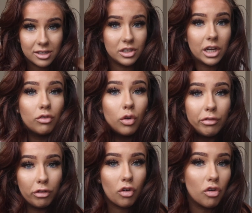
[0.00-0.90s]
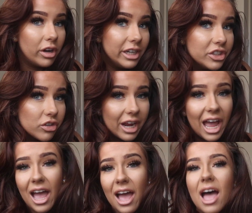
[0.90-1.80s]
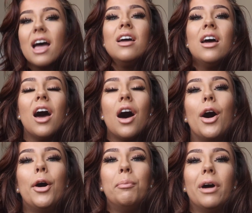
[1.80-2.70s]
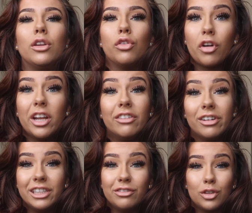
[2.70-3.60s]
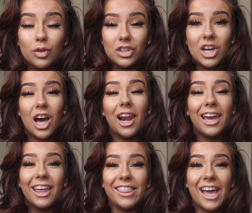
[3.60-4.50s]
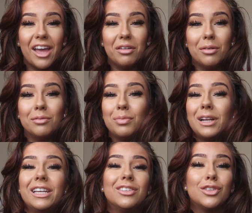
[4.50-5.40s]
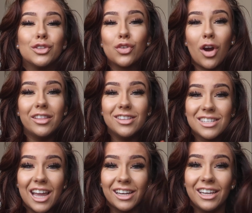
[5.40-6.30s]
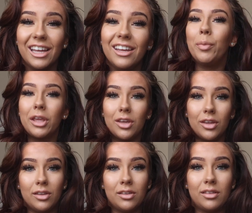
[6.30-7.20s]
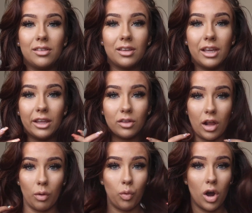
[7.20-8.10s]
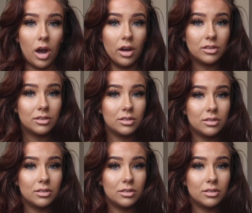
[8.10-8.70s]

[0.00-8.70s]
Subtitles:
in general, if you've got really straight hair and you're finding it really difficult to curl it, then please just try this technique because it's like worked